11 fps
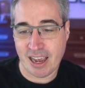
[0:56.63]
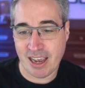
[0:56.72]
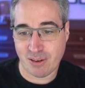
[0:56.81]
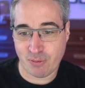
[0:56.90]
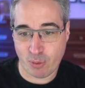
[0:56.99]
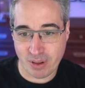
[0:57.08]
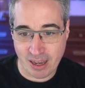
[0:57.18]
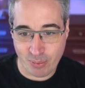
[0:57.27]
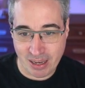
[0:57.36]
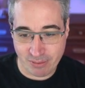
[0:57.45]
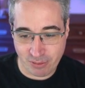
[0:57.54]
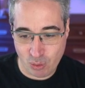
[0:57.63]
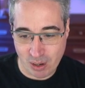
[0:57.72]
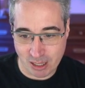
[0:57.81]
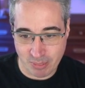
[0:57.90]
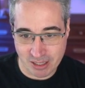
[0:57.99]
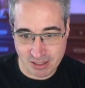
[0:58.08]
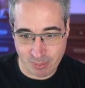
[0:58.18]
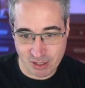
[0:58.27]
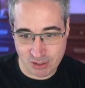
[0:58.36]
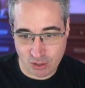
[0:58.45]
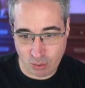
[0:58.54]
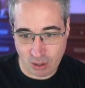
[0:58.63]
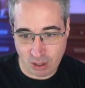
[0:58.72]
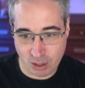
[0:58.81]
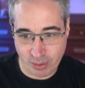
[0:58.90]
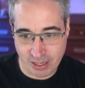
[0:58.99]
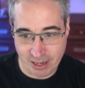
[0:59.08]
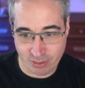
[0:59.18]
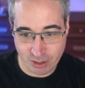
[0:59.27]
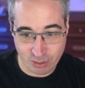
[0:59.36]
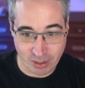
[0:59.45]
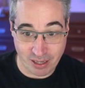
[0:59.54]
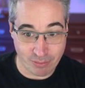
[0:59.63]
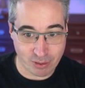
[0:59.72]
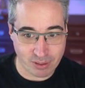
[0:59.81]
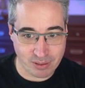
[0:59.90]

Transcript: And for that, we have a few elements. I'm going to scroll all the way down. Oh, I never